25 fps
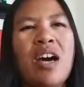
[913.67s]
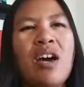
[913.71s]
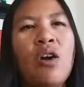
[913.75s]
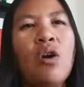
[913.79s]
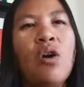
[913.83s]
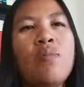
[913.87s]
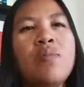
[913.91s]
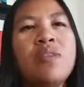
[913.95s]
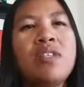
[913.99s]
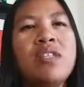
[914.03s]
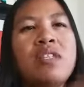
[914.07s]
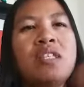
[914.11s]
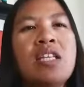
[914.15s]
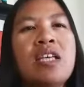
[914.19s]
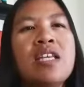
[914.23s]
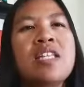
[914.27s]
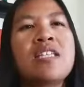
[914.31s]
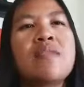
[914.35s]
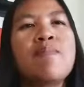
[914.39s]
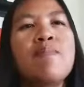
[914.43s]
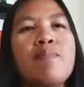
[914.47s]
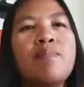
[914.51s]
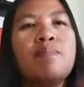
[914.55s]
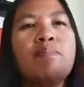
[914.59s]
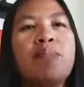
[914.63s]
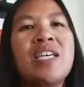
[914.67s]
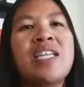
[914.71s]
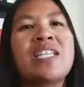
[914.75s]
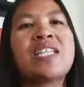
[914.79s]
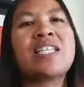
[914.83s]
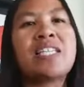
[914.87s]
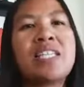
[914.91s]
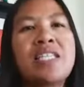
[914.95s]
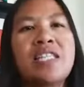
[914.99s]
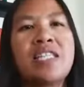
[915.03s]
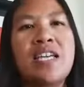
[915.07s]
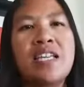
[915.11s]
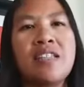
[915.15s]
I hope this
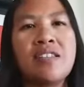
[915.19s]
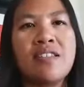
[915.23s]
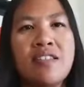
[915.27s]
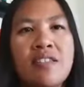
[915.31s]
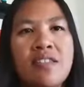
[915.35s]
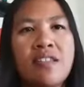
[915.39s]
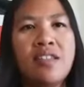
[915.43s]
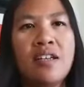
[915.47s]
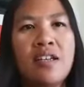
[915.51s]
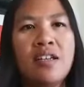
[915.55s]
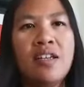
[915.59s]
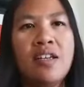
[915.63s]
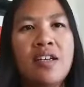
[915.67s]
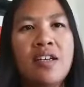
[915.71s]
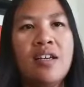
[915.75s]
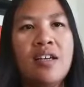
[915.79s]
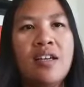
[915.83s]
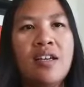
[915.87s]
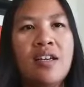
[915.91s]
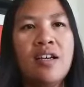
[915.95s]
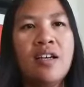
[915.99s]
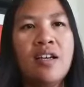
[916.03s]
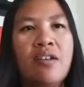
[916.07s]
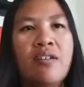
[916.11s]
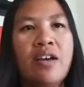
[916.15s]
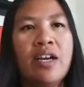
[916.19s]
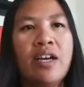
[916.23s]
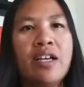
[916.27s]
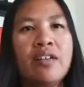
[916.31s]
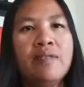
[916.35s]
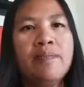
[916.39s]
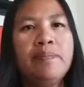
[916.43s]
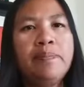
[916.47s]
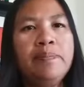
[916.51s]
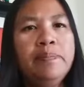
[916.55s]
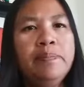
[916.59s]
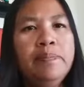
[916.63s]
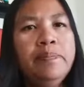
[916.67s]
makes sense,
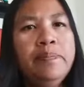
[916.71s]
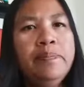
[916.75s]
right?